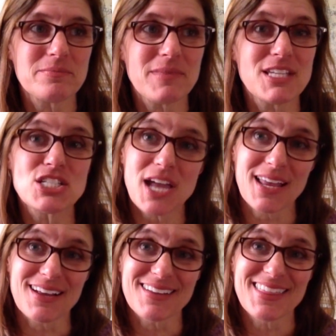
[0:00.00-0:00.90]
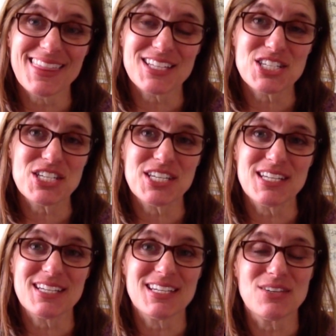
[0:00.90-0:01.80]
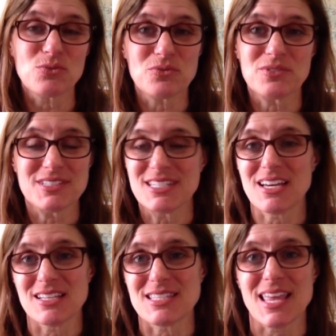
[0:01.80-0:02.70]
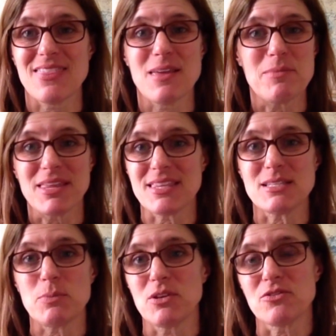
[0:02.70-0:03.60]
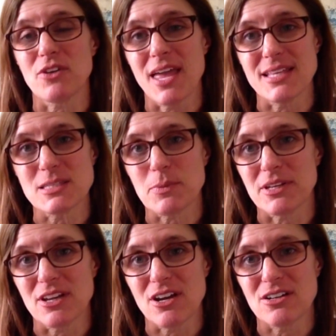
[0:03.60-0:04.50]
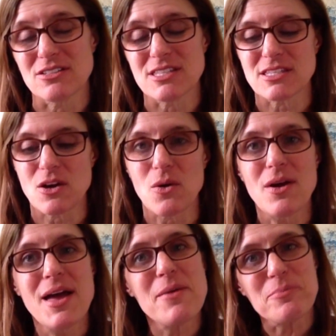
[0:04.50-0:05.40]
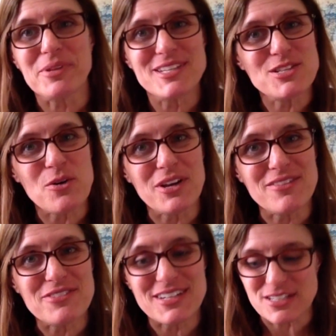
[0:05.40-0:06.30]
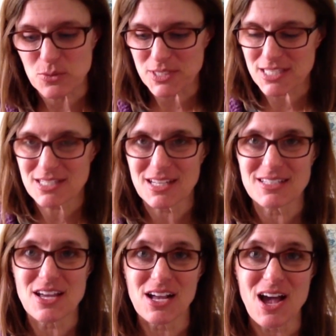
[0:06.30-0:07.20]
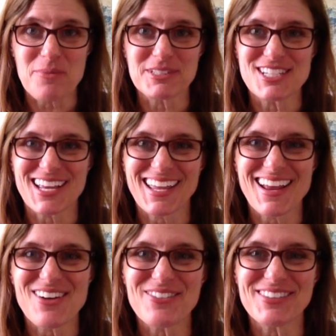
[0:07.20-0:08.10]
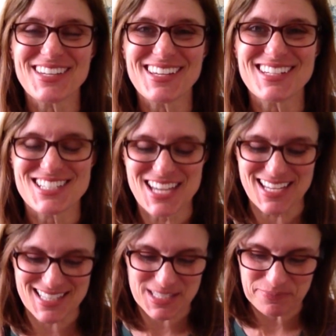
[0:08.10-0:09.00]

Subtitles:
in China that she does, and they make these beautiful hand-spun yarns. So please go to infinitetwist.com and check it out when you get a chance.